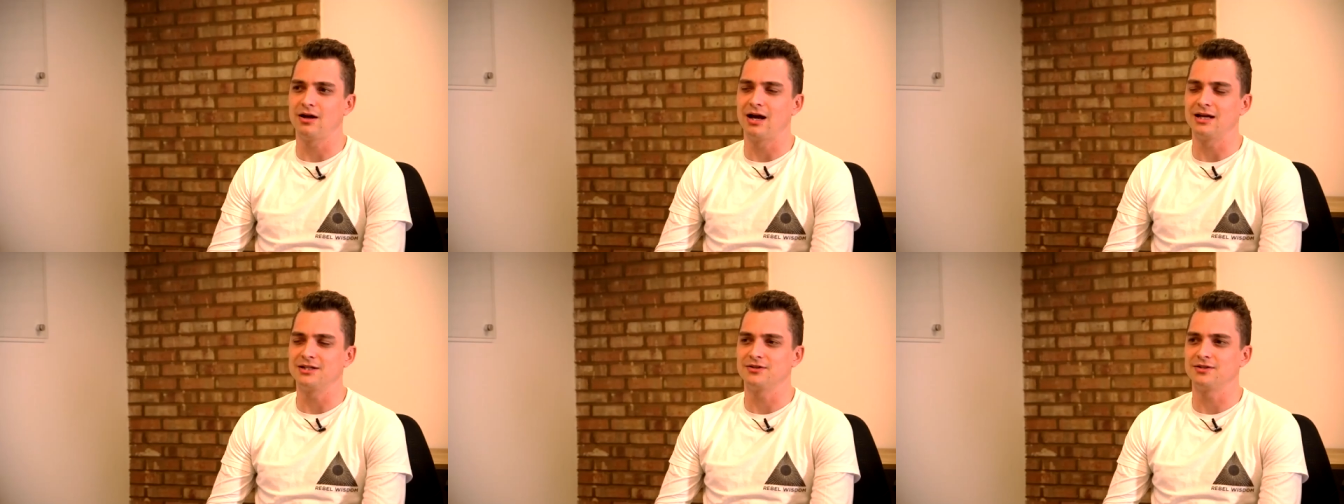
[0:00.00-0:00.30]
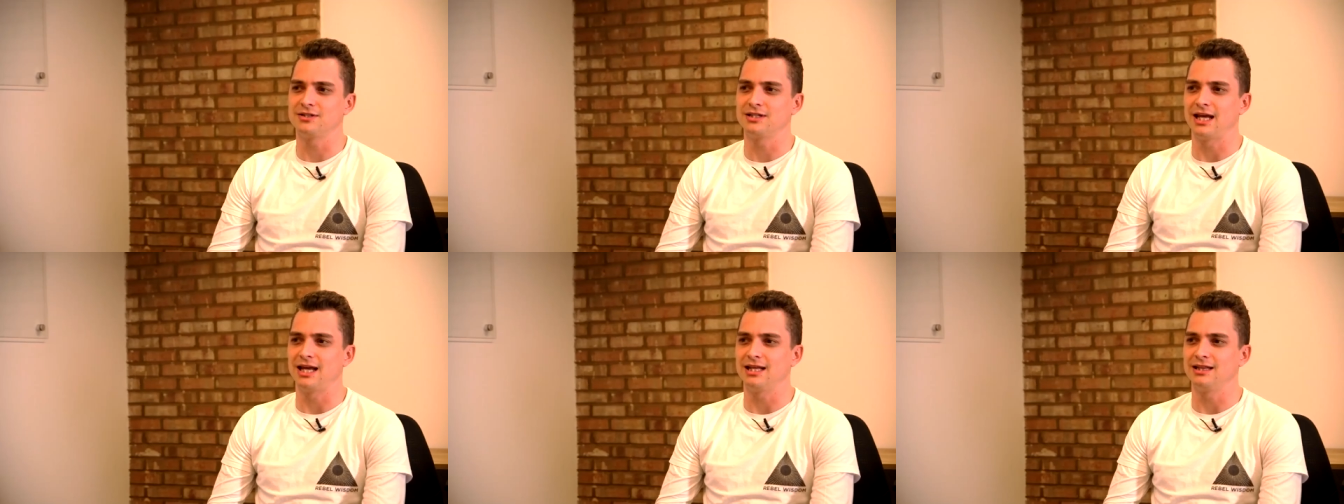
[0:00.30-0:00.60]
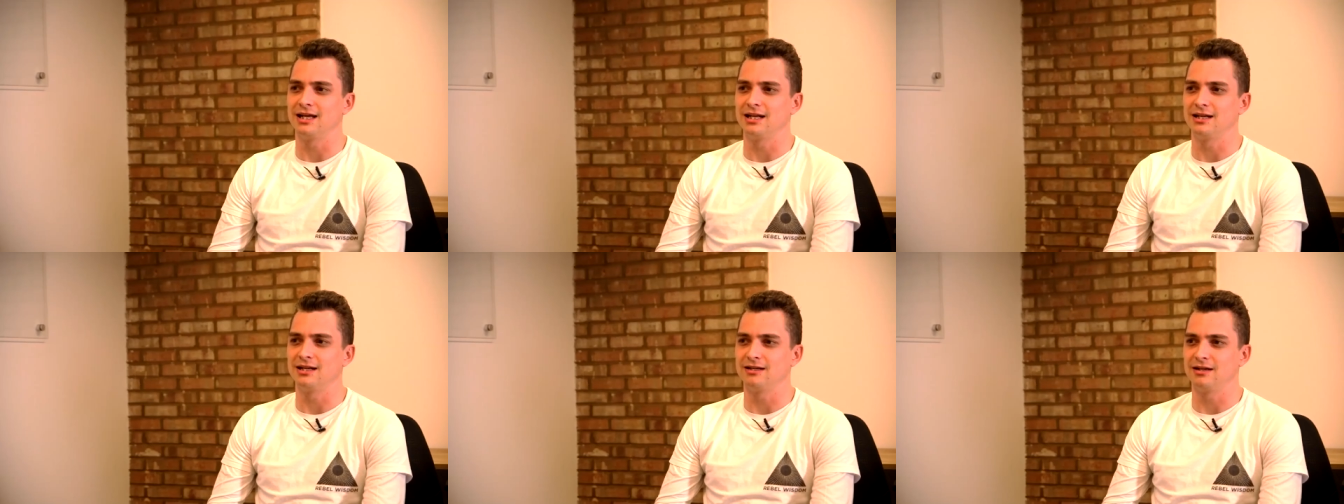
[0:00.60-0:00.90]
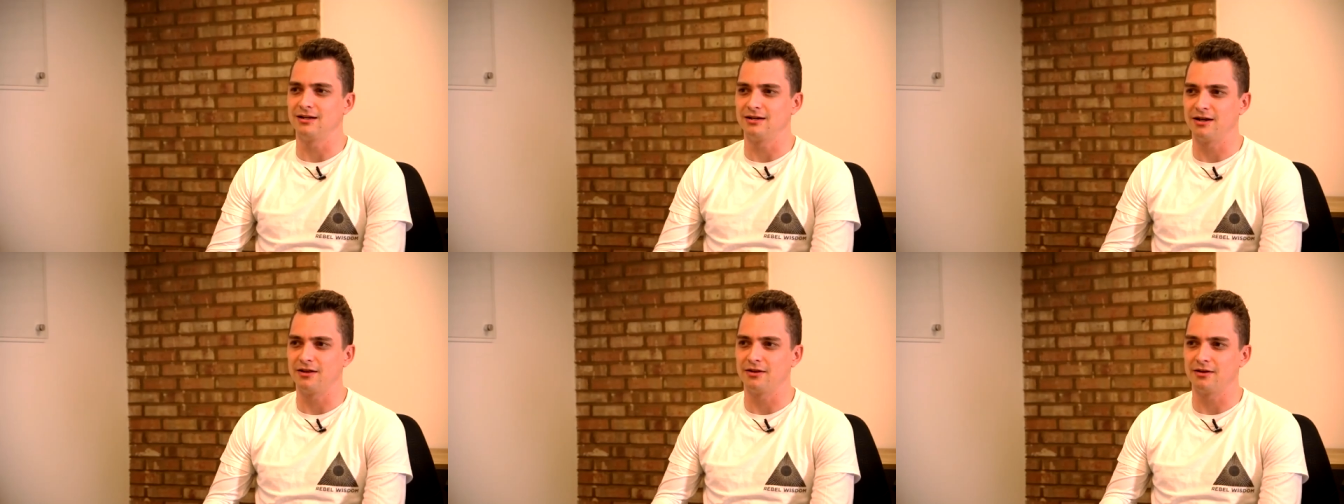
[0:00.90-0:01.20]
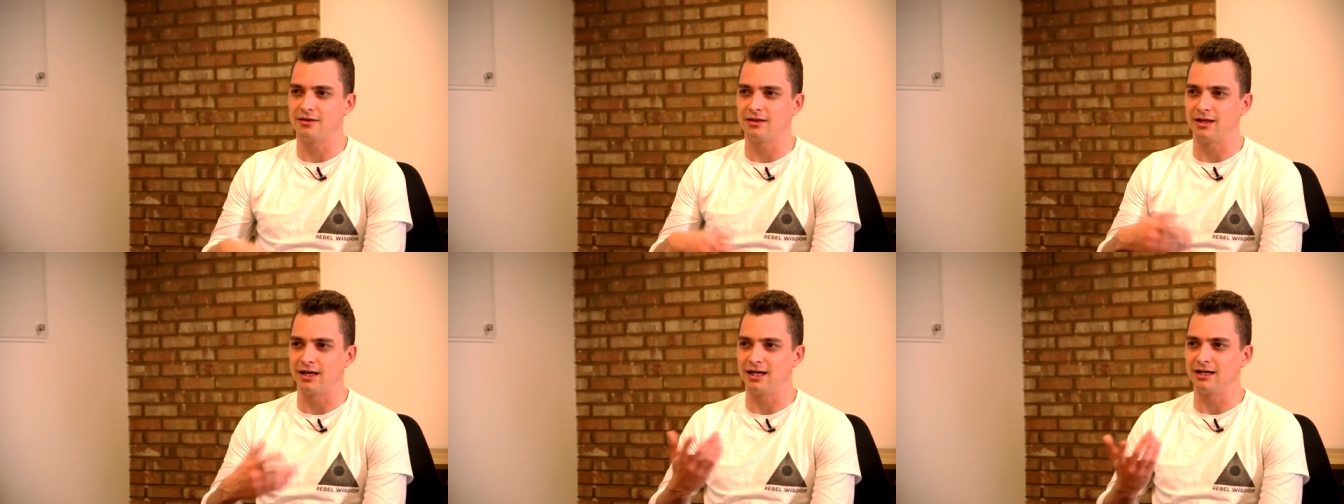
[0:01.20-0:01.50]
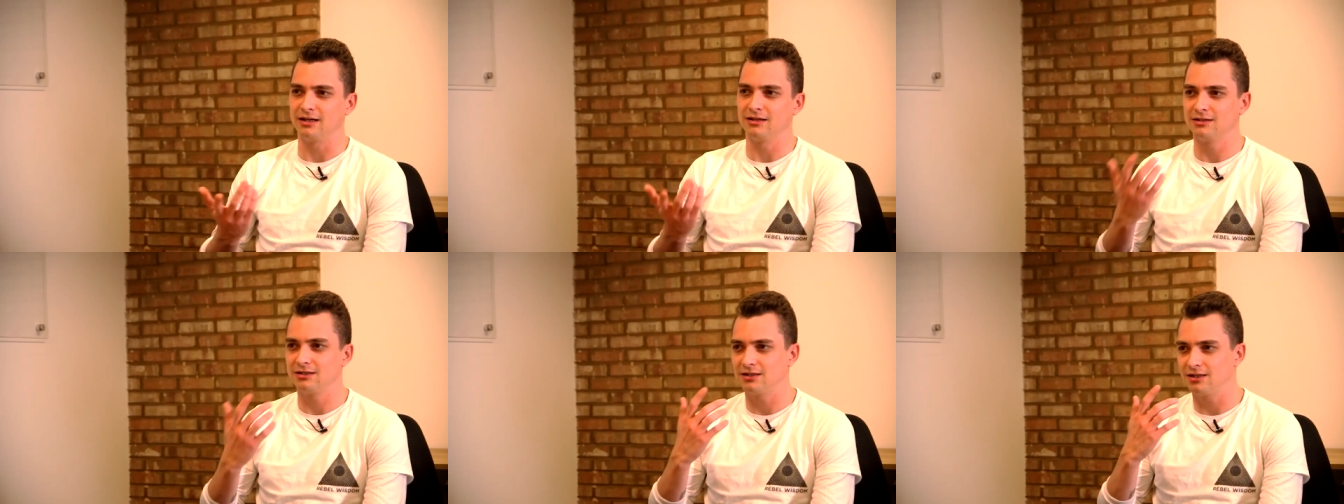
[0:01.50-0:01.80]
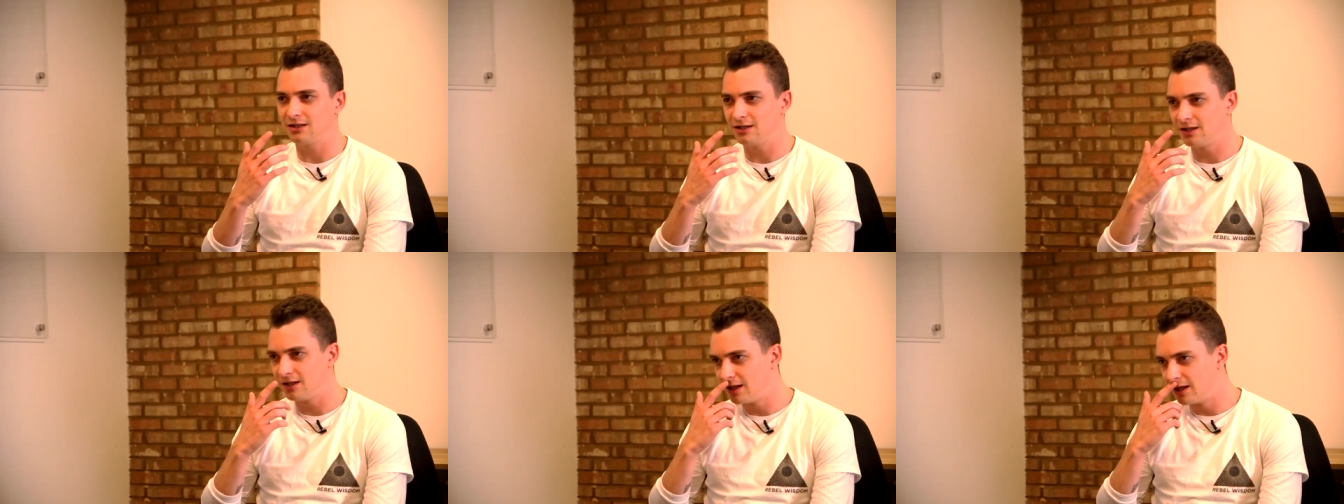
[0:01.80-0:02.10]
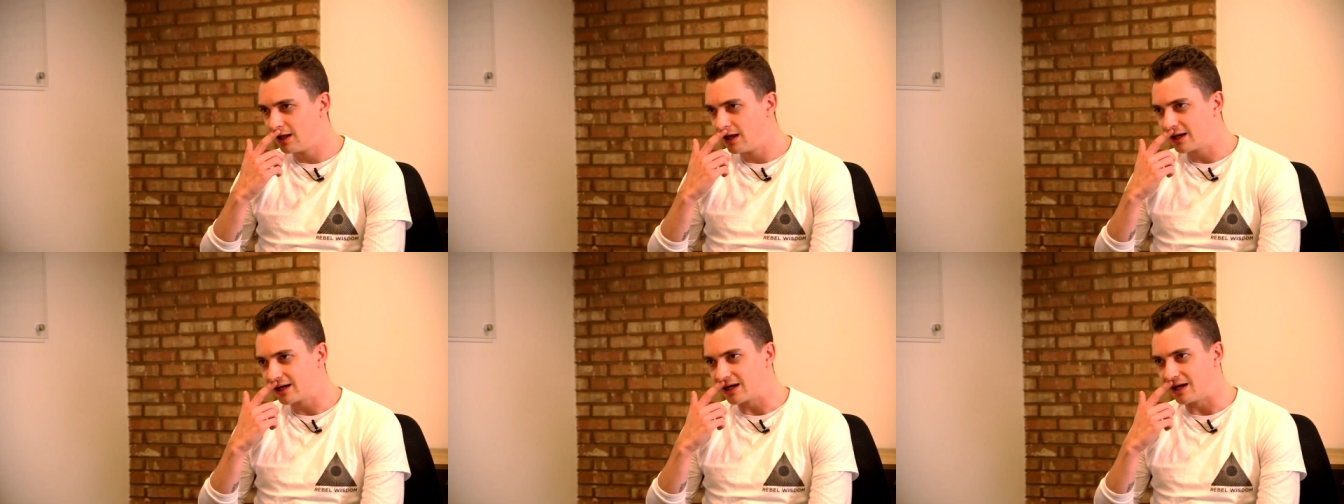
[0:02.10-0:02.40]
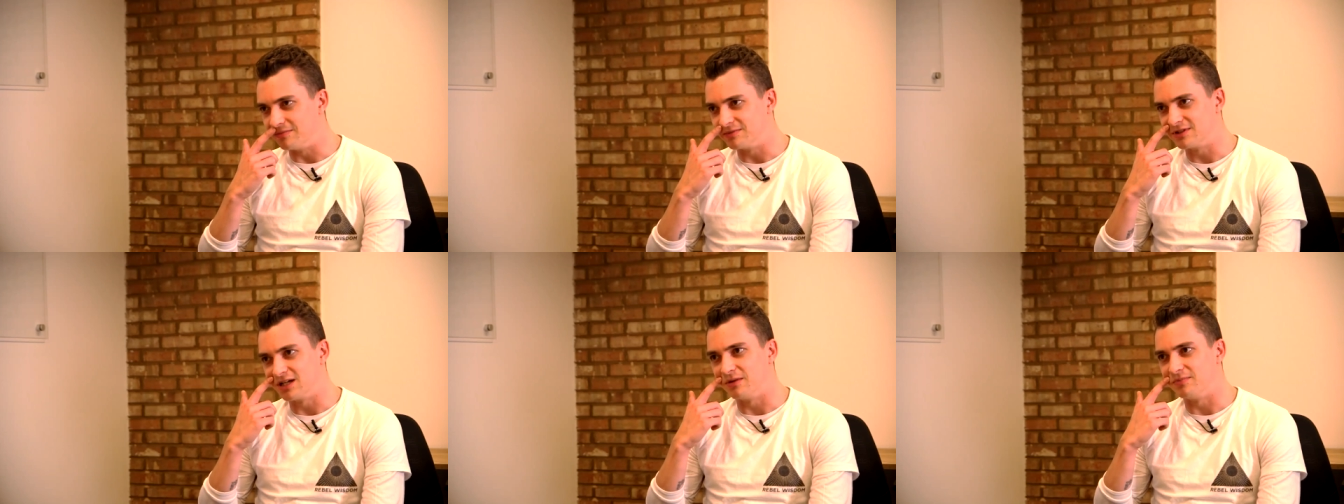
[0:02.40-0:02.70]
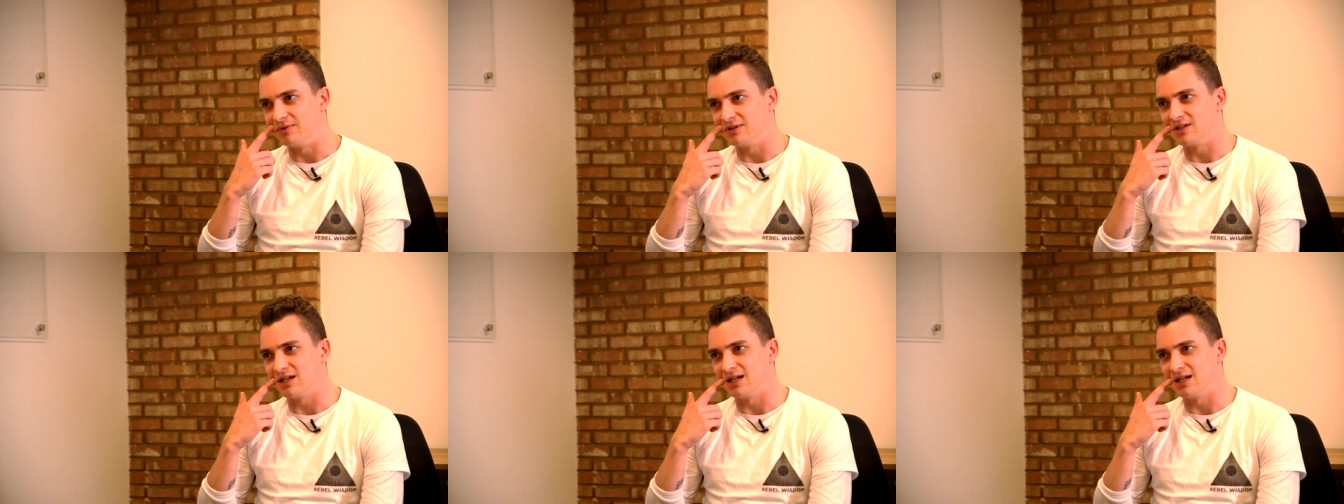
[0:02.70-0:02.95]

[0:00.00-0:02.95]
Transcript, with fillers: know, as you're saying that, another thing comes up as,